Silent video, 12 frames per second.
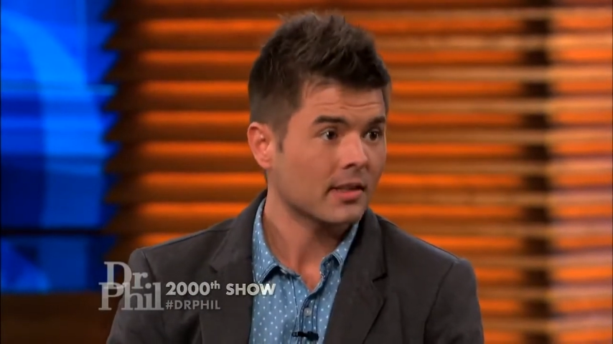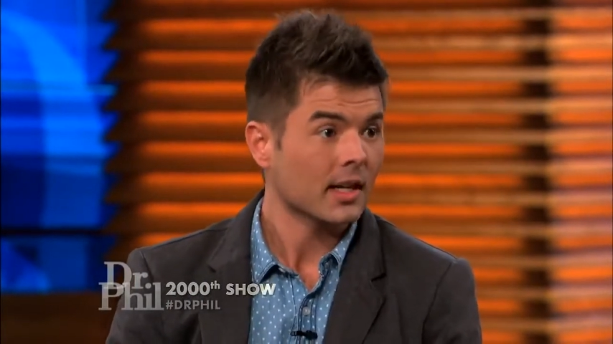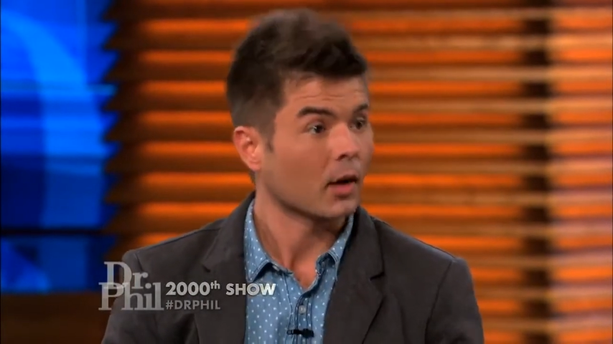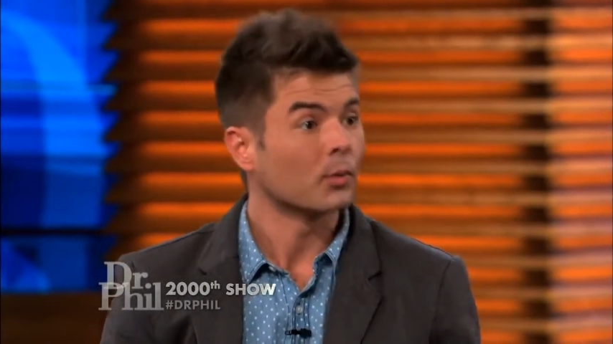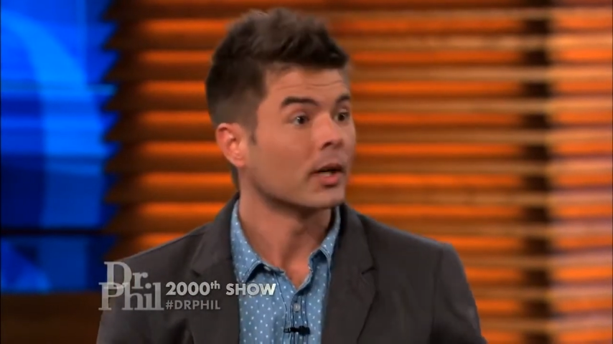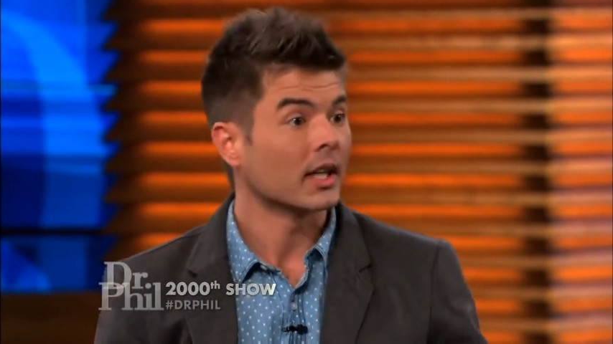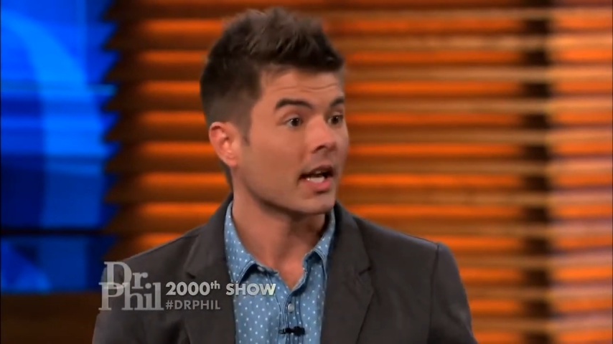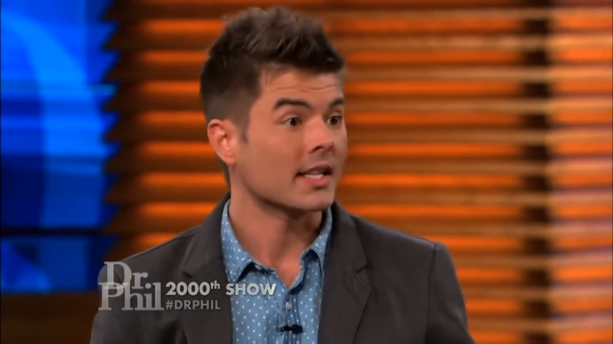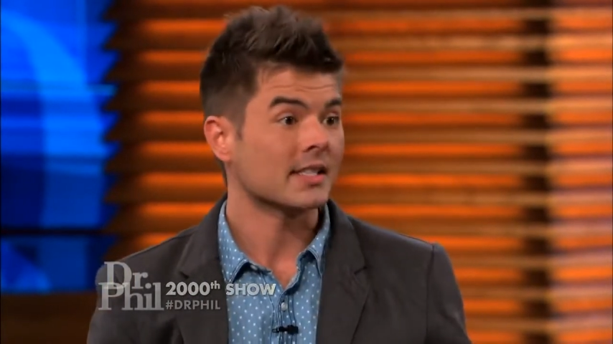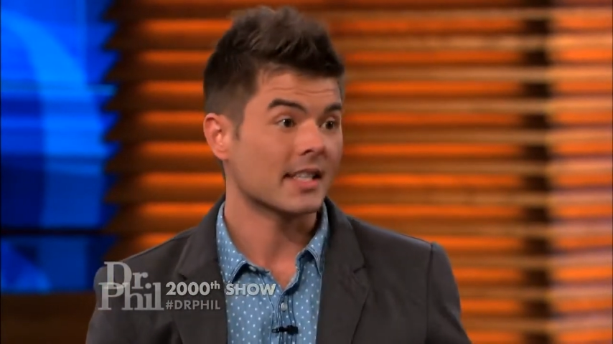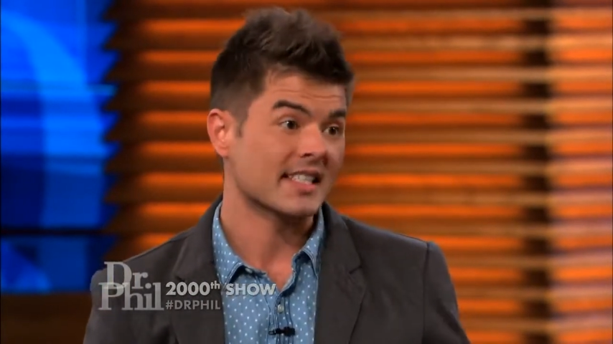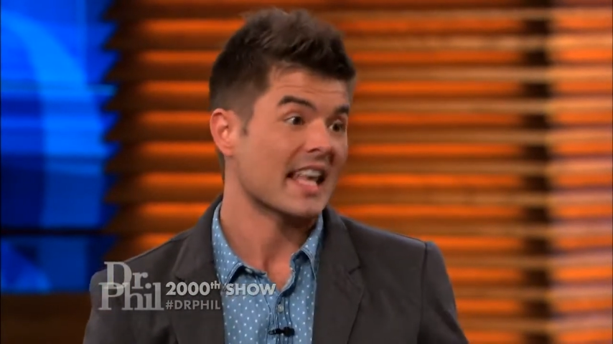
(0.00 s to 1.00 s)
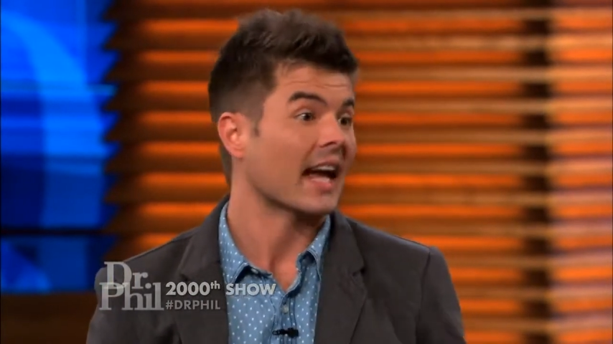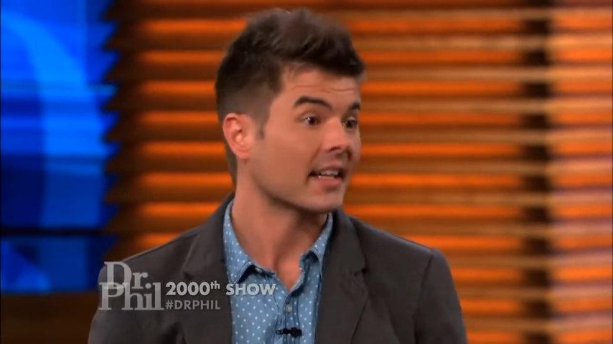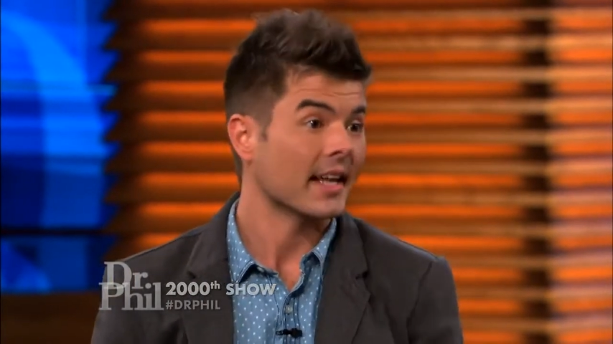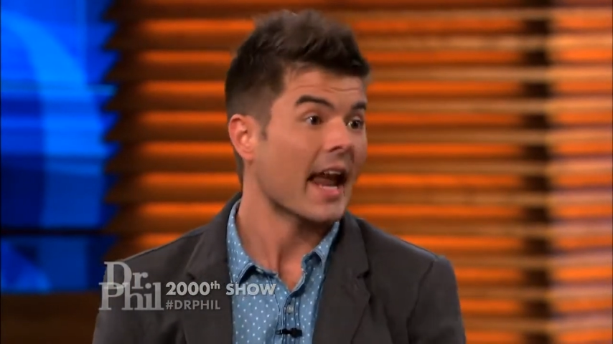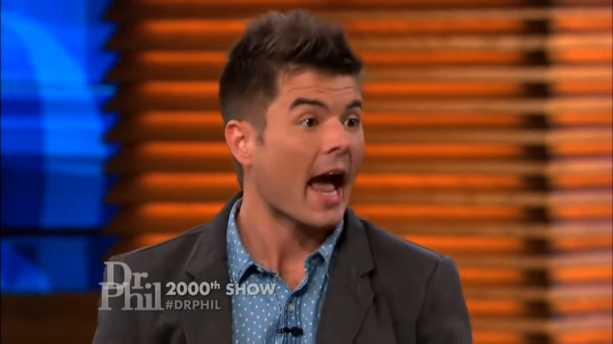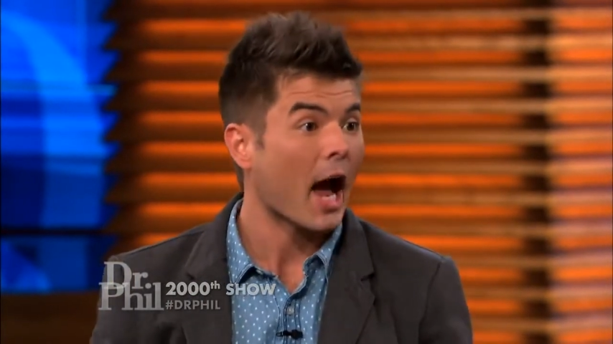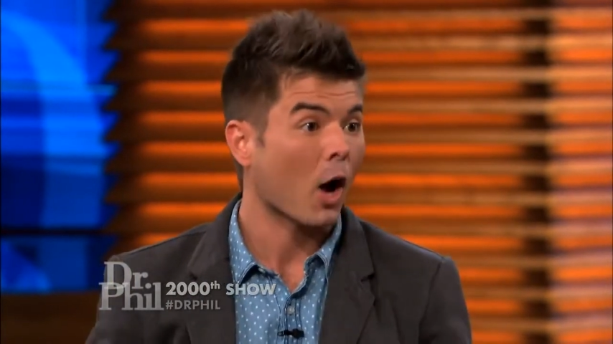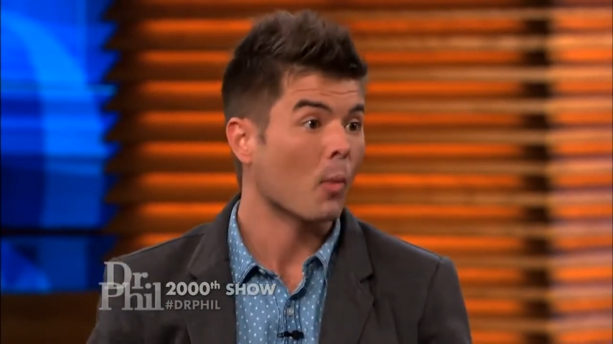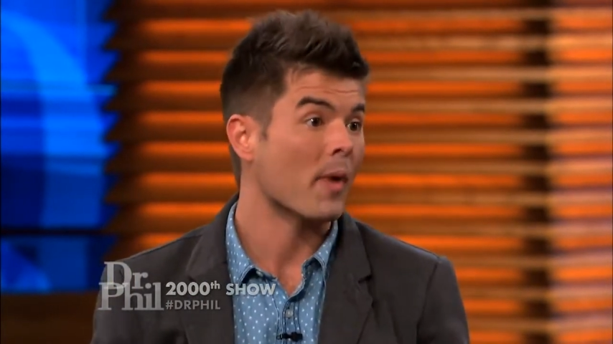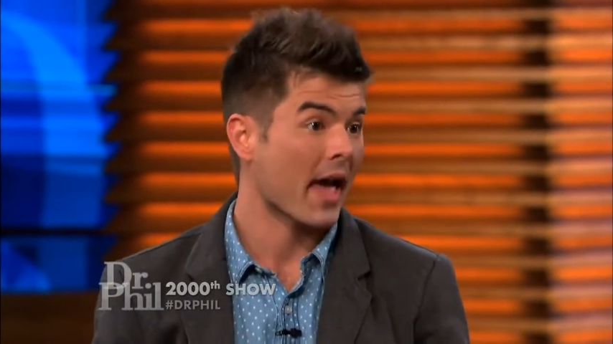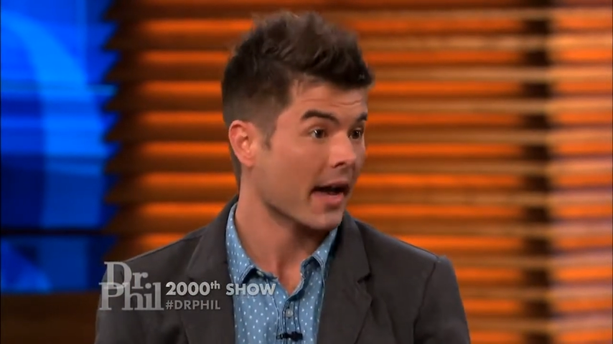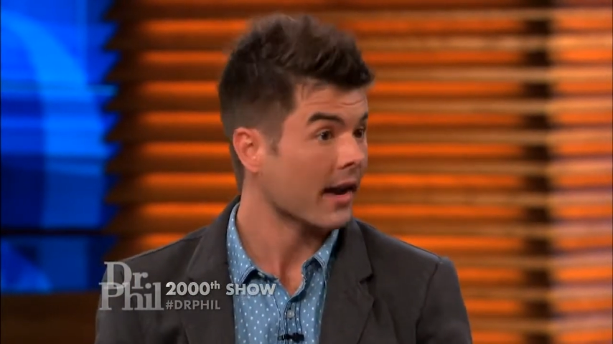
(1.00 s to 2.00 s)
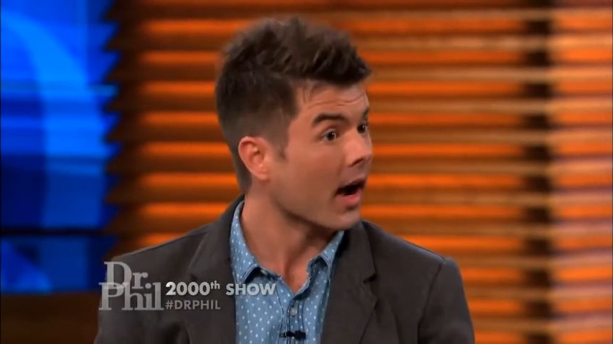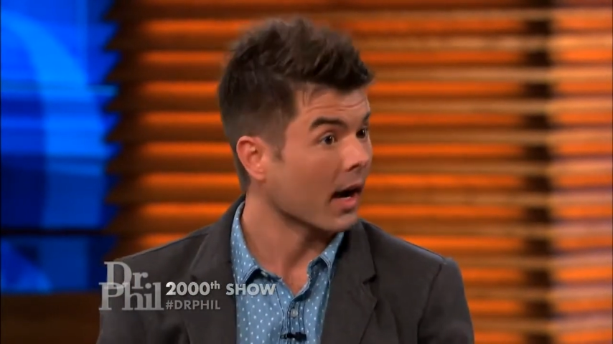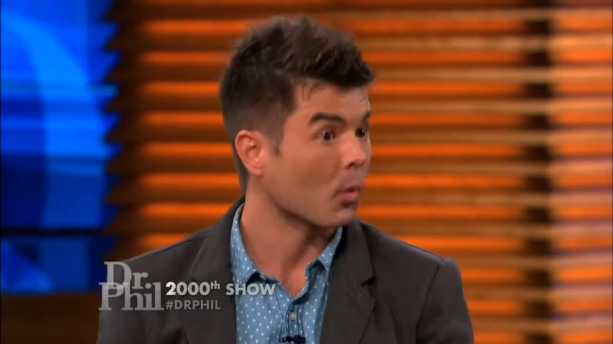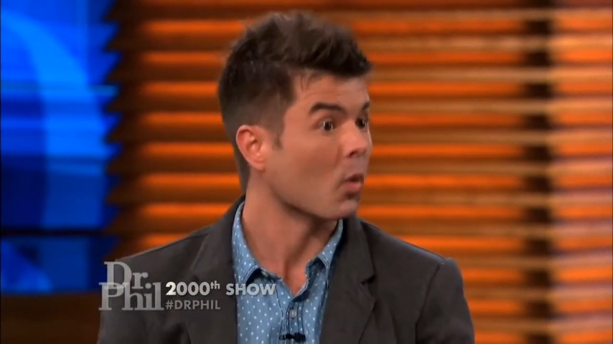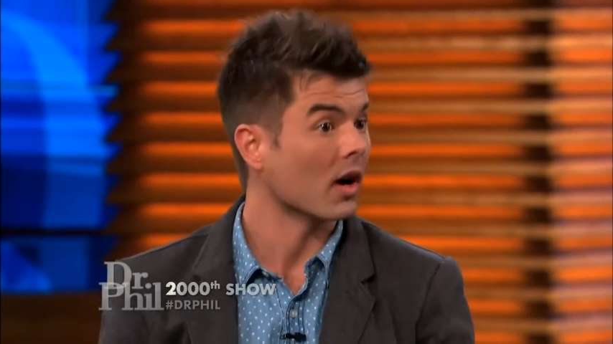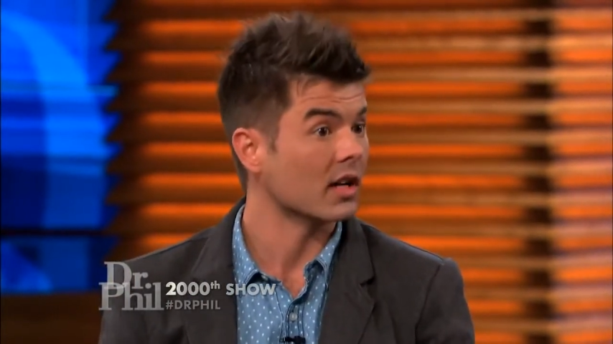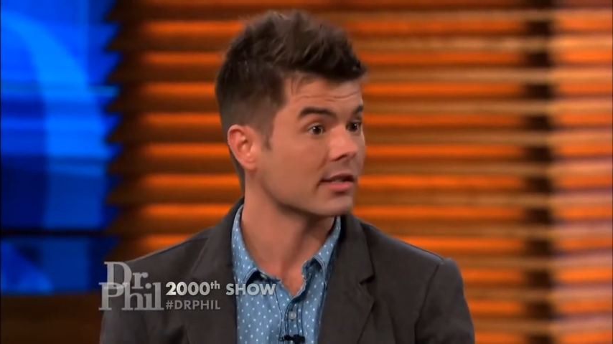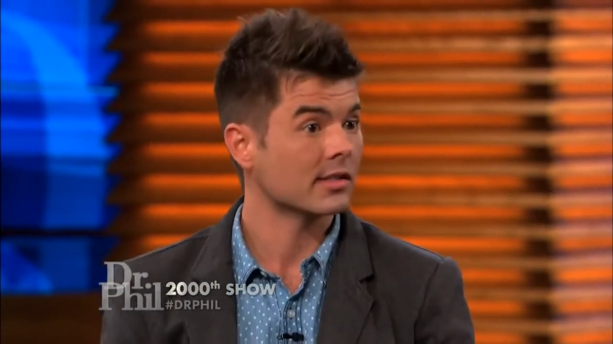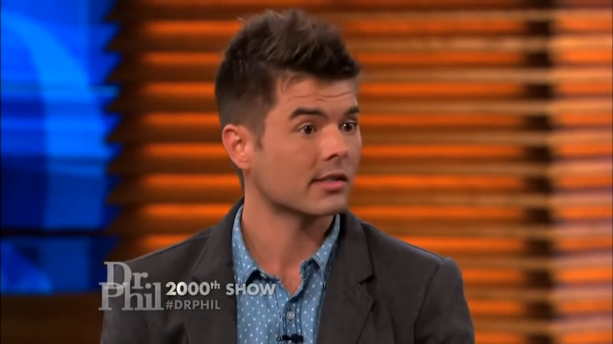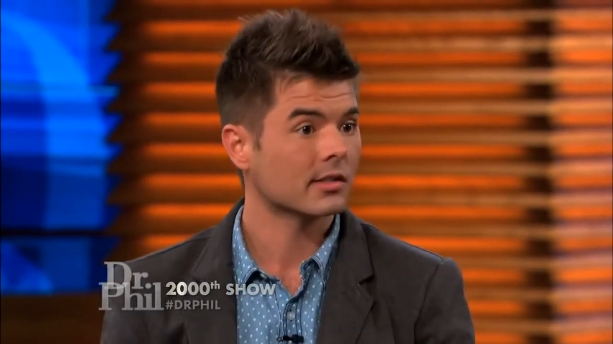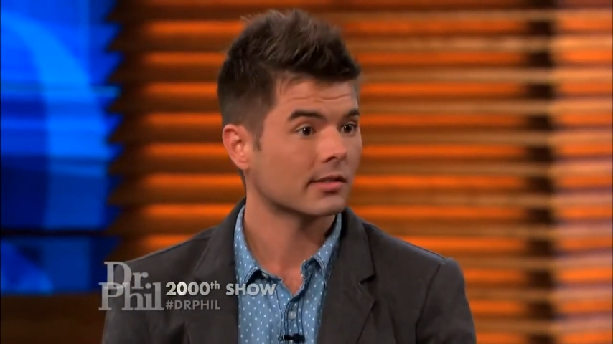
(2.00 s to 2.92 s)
that I realized exactly how bad I was.